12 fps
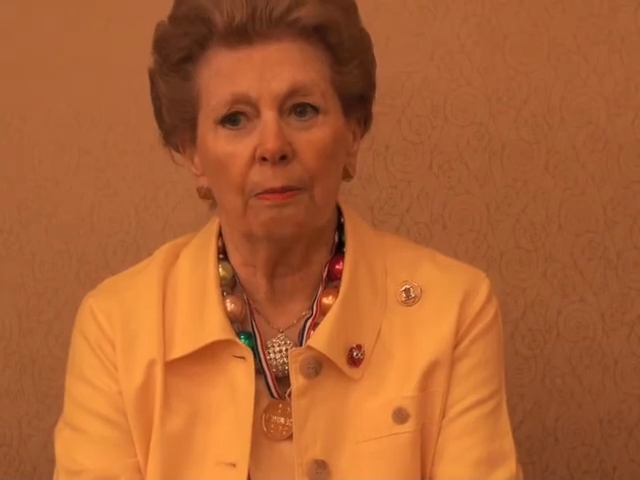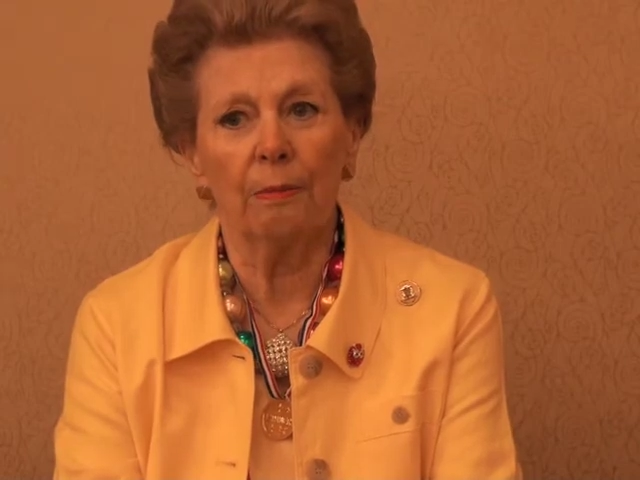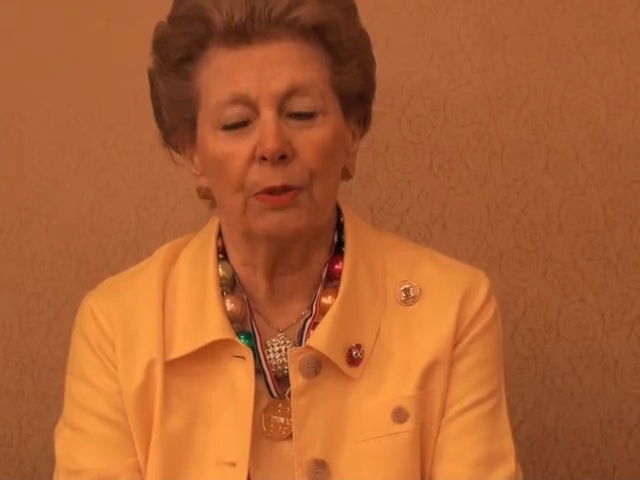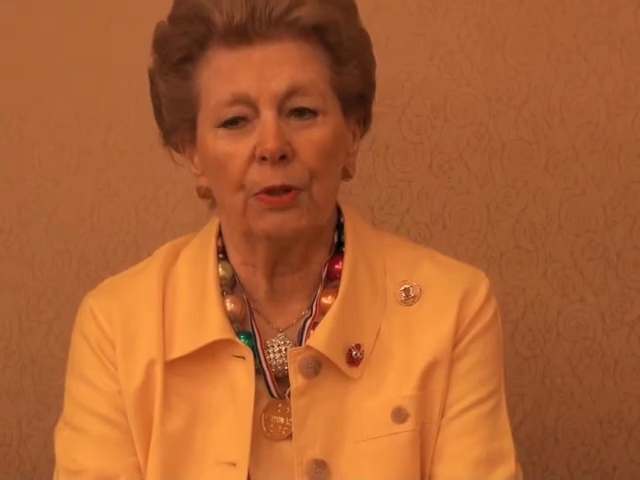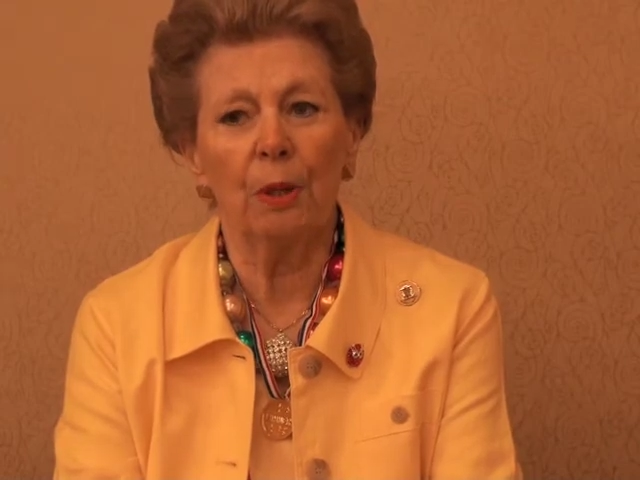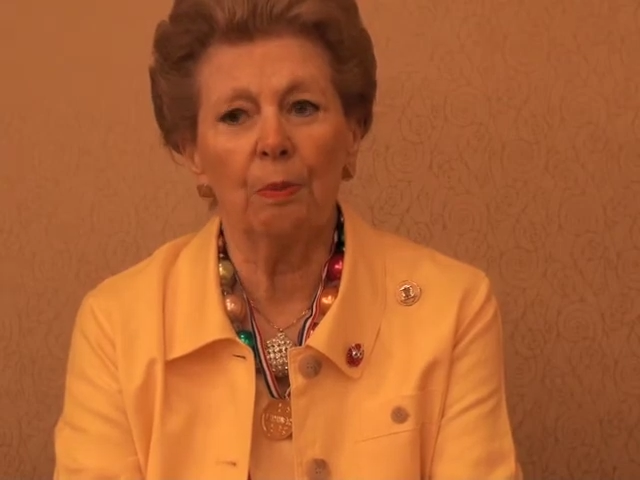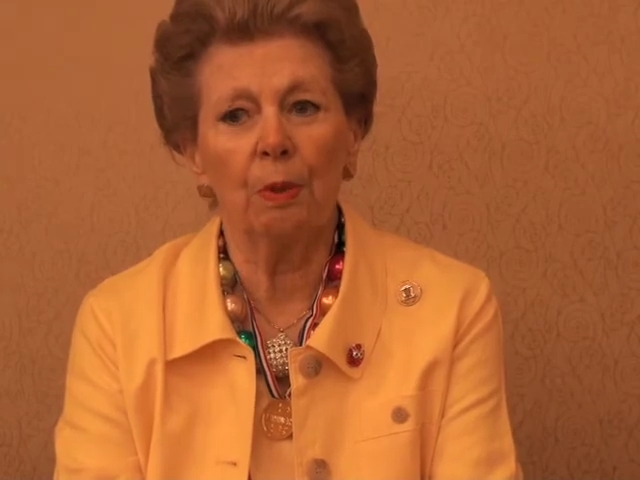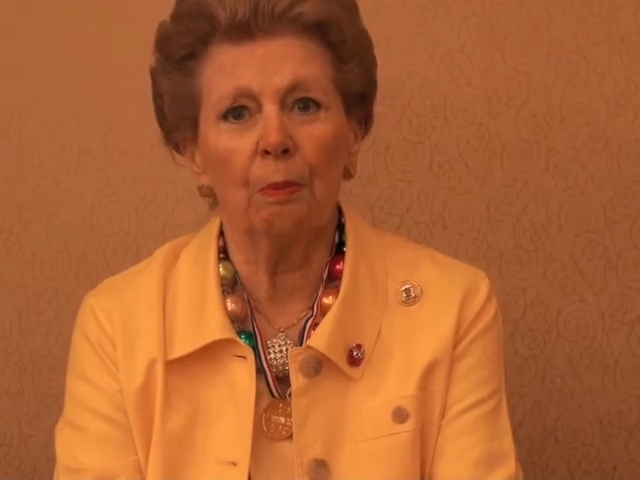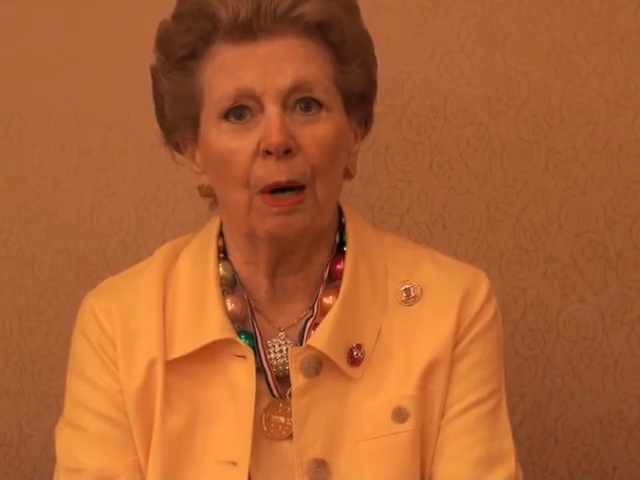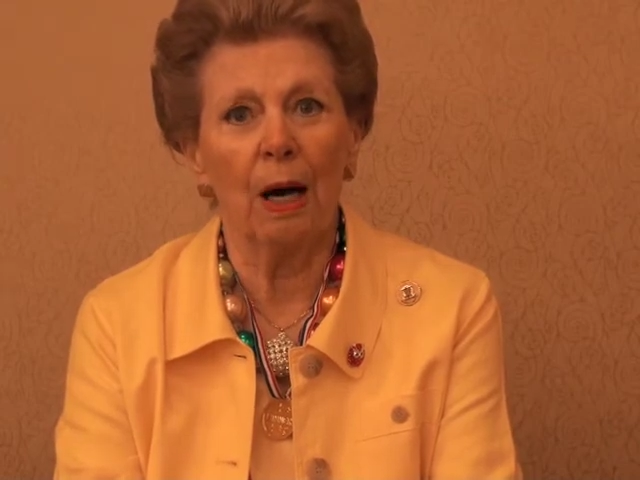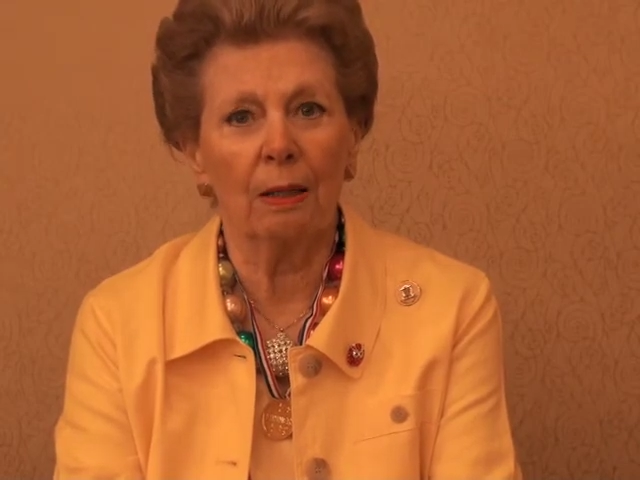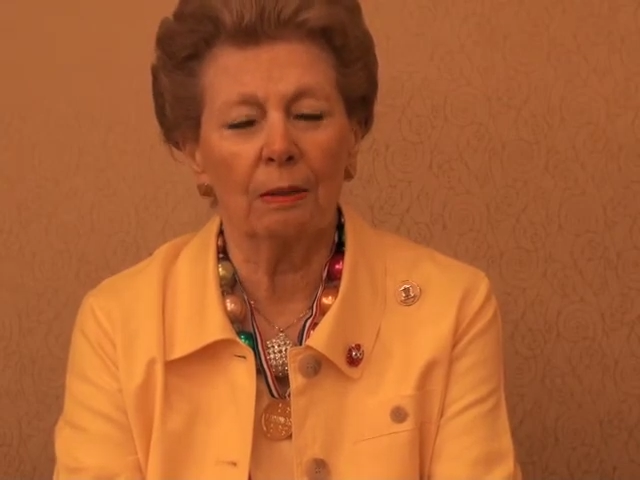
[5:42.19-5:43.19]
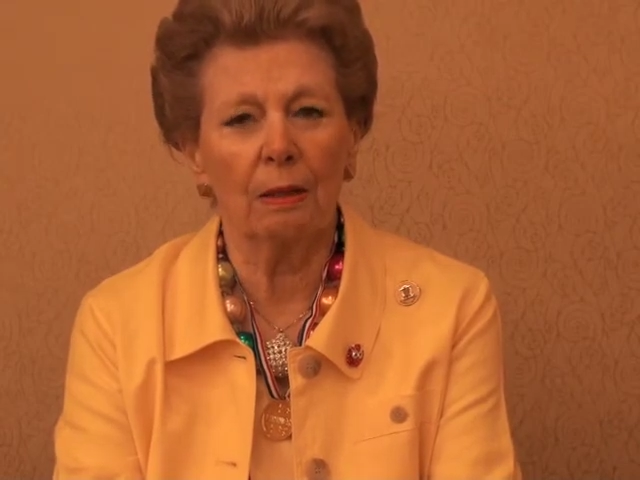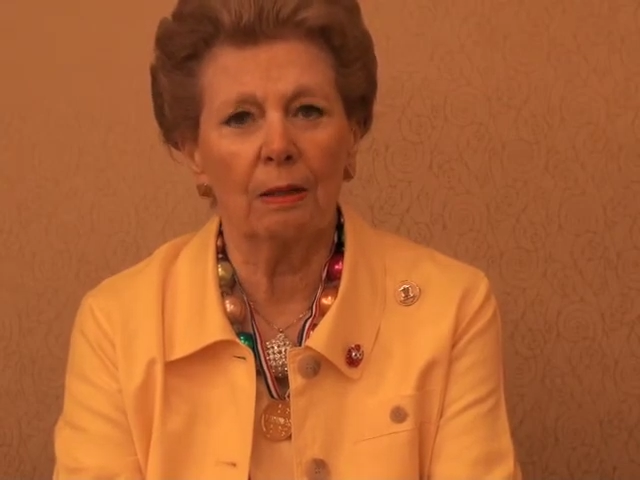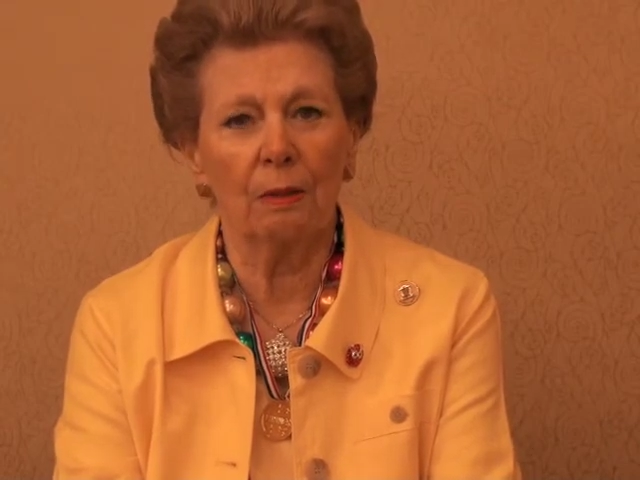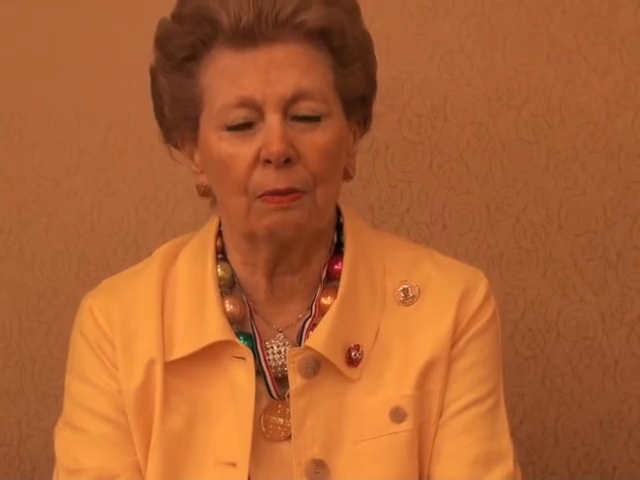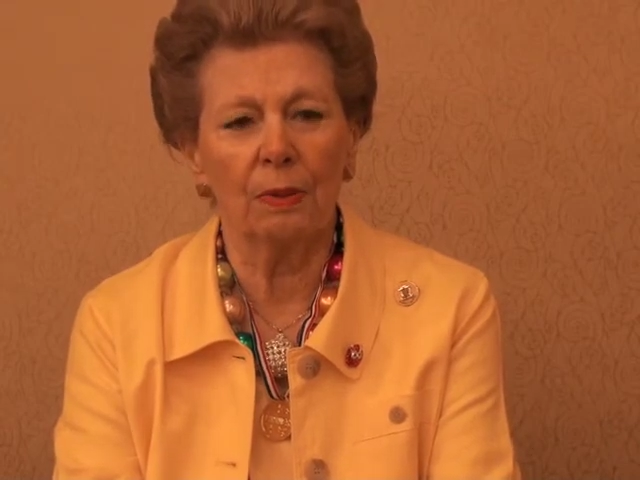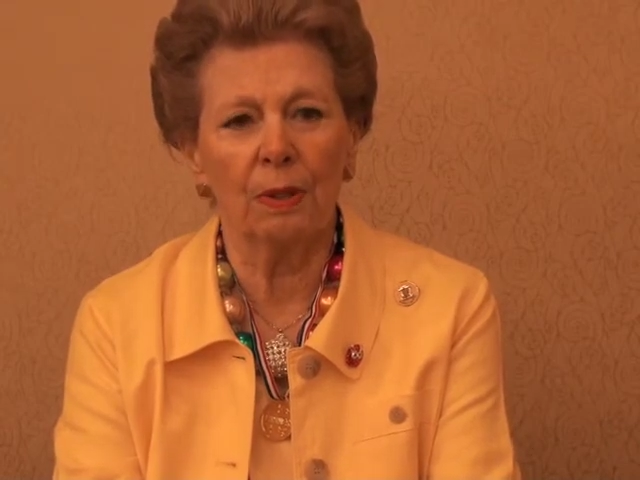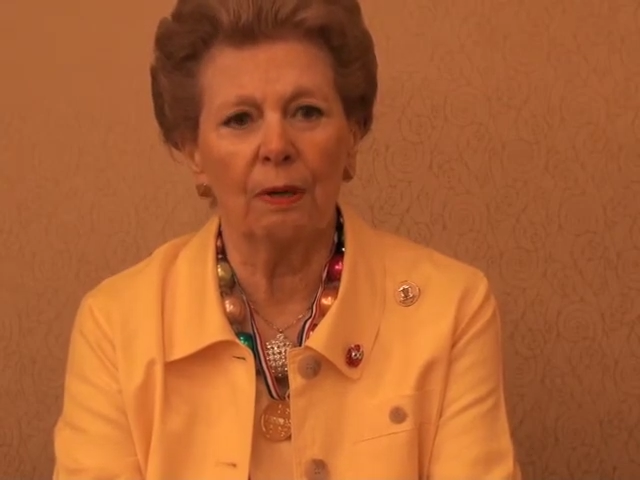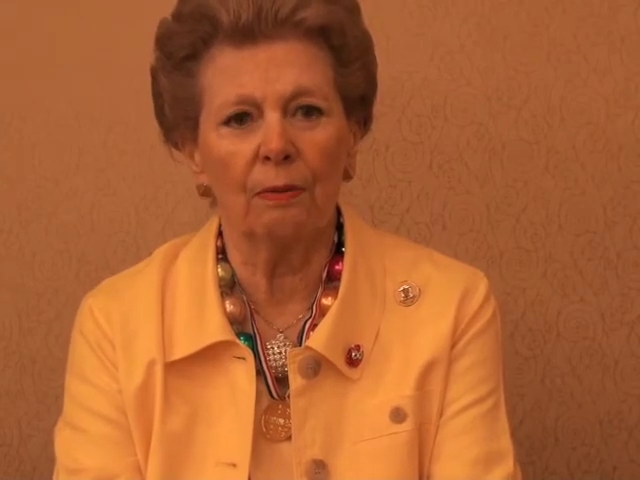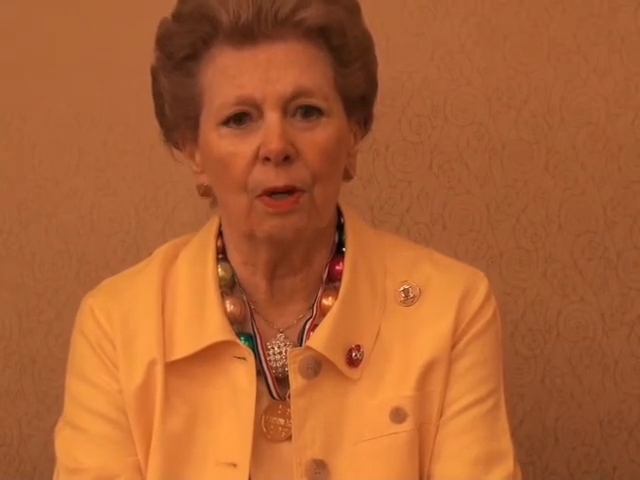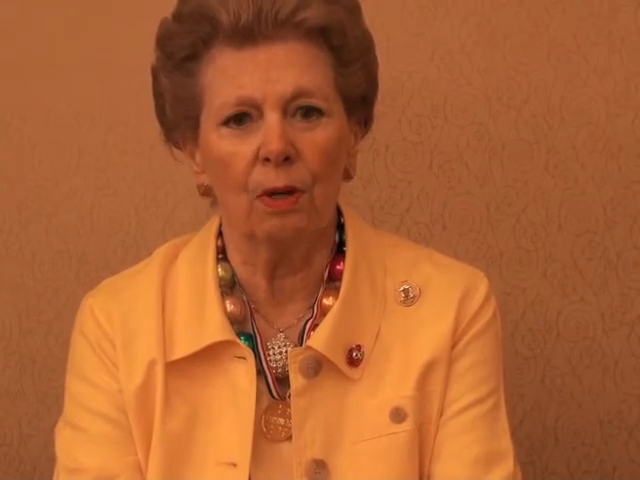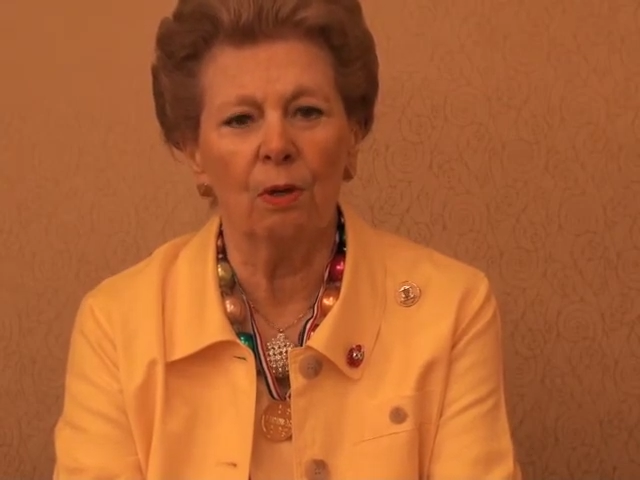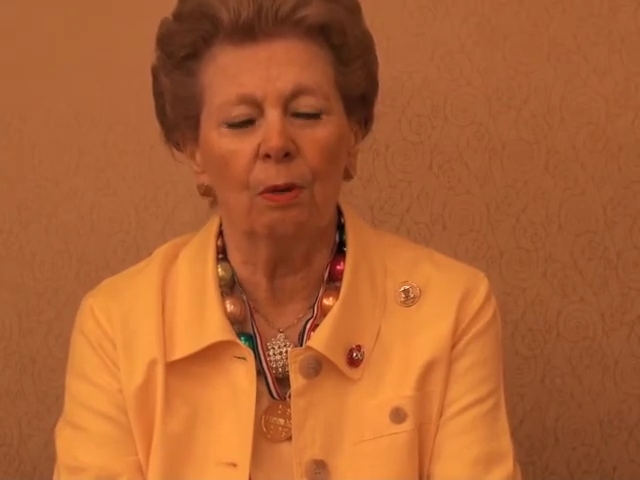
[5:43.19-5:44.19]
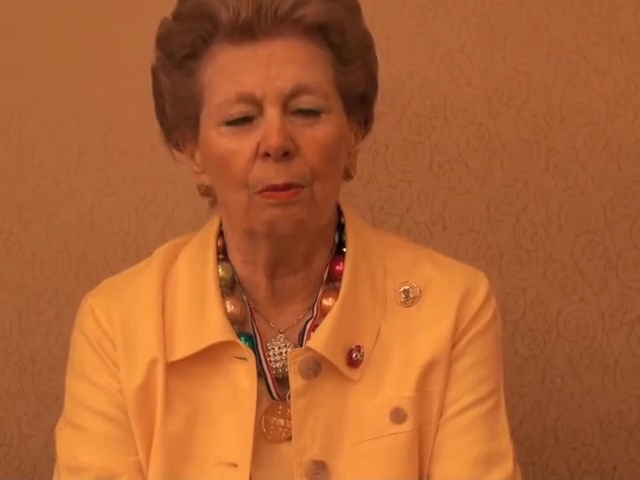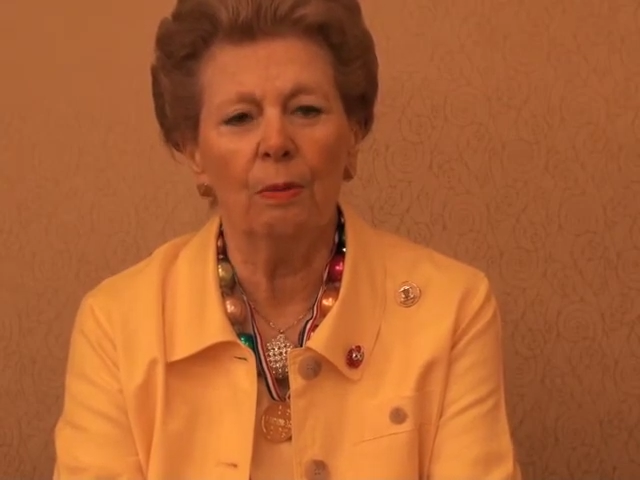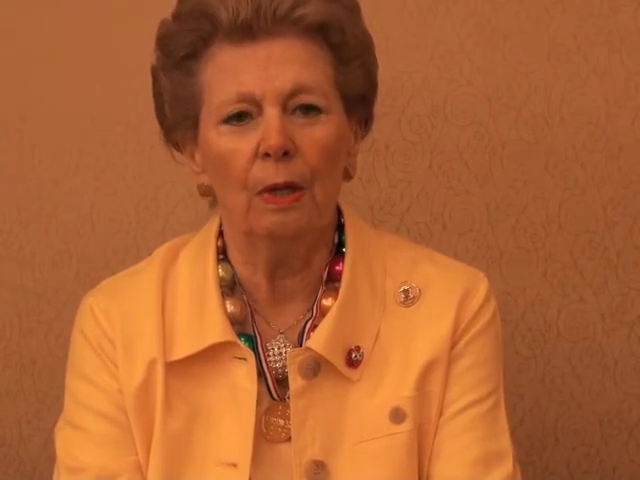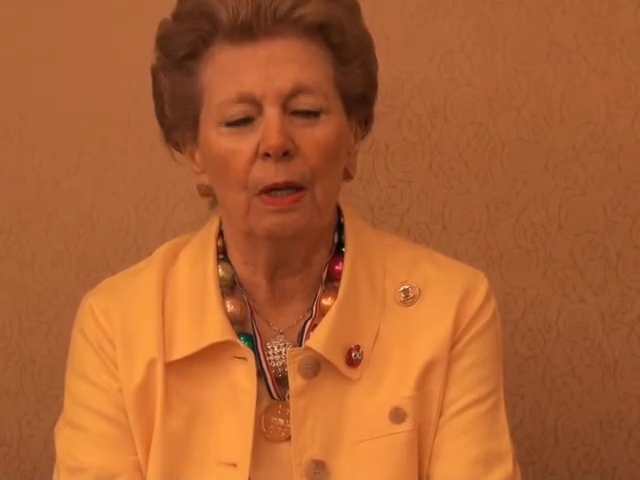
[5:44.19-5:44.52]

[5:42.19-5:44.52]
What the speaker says: shipped boxes of stuff home